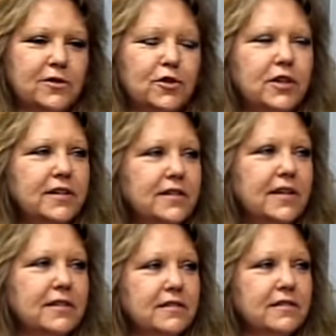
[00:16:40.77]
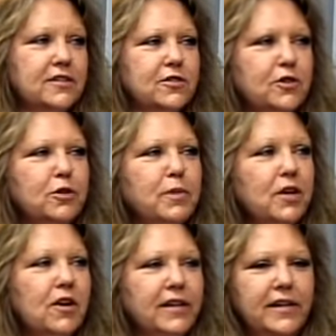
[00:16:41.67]
good. It's it's good to be
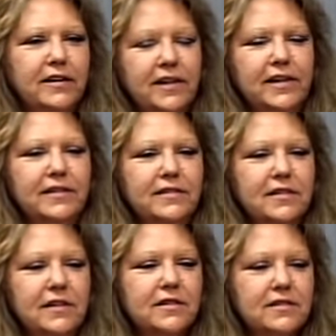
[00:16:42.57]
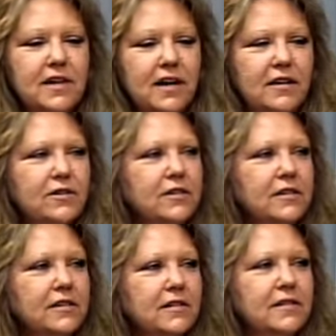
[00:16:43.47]
on there, and, and it's kind of good
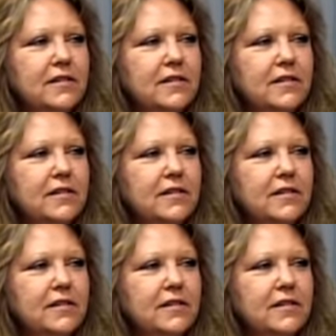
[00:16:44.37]
to,